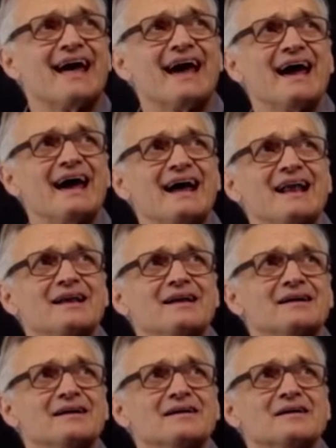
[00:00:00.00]
L
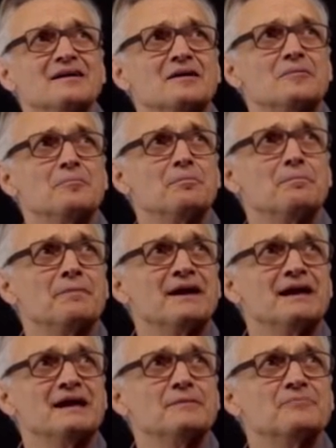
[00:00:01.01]

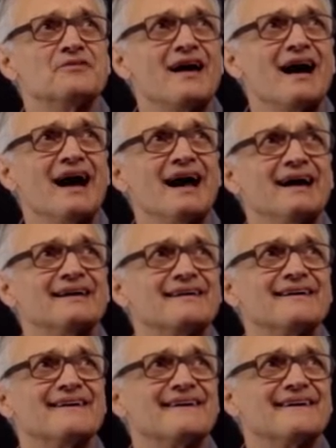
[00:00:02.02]
P psi
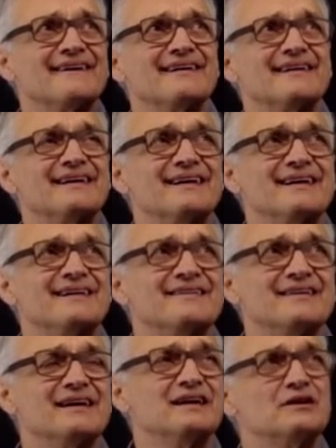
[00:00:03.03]
is
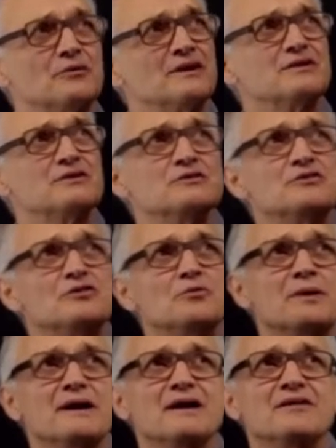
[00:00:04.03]
equal to sup
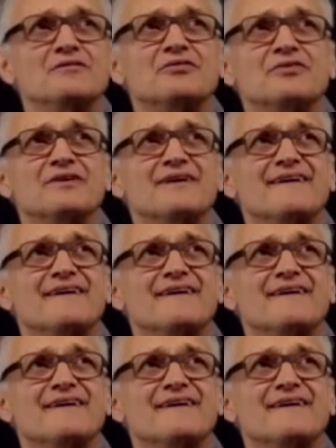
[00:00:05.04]
inf